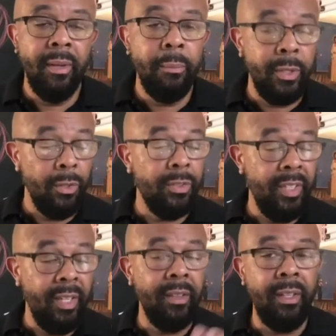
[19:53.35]
but you'll
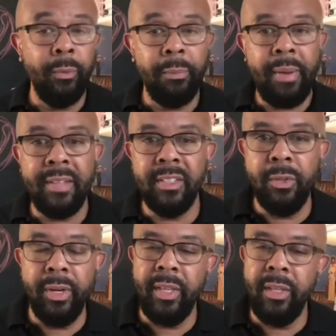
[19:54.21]
see in the
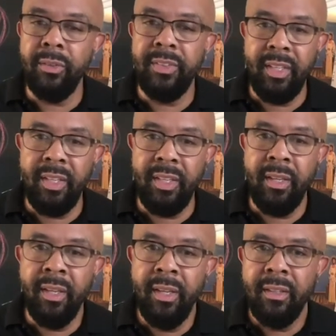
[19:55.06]
repository that you'll
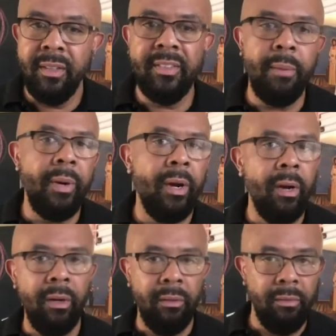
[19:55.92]
see that some
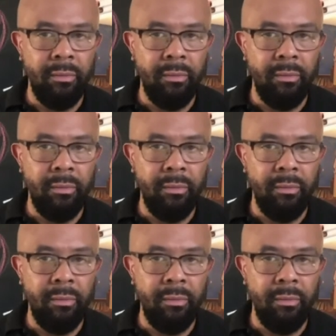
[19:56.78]
are